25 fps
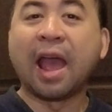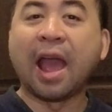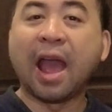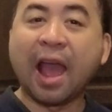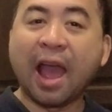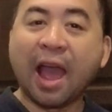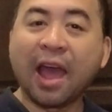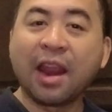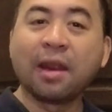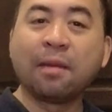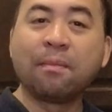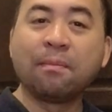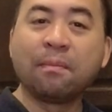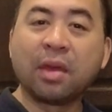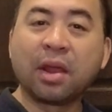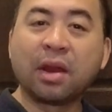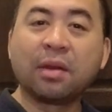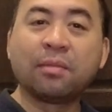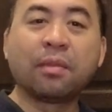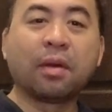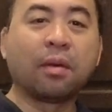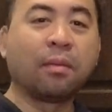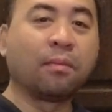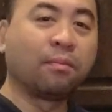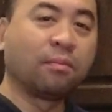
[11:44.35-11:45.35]
At a
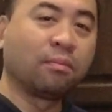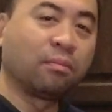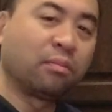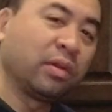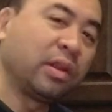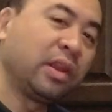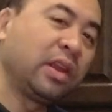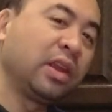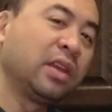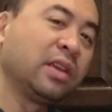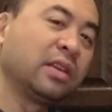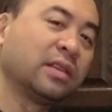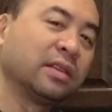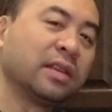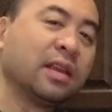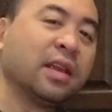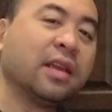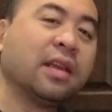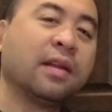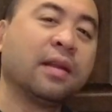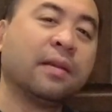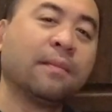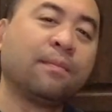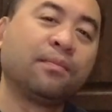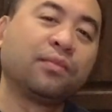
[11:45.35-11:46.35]
minimum, please
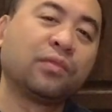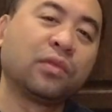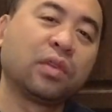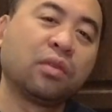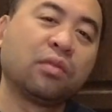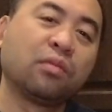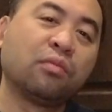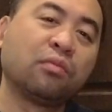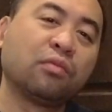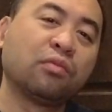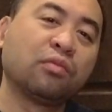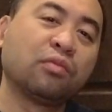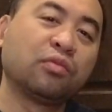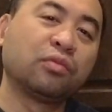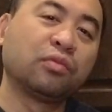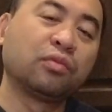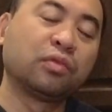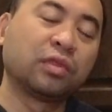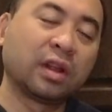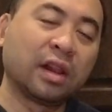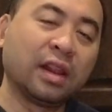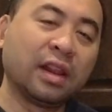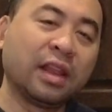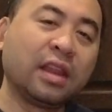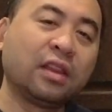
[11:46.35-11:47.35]

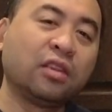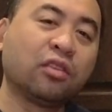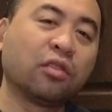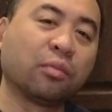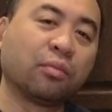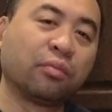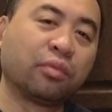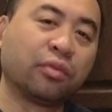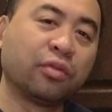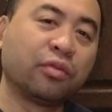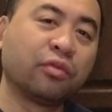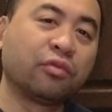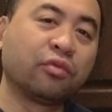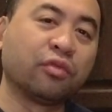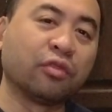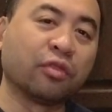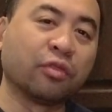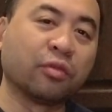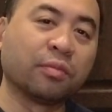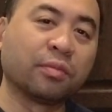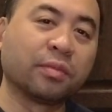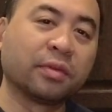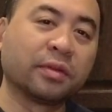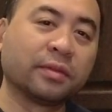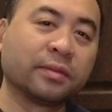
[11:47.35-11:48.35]
clean your brew
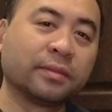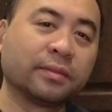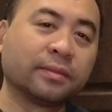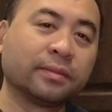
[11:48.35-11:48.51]
group.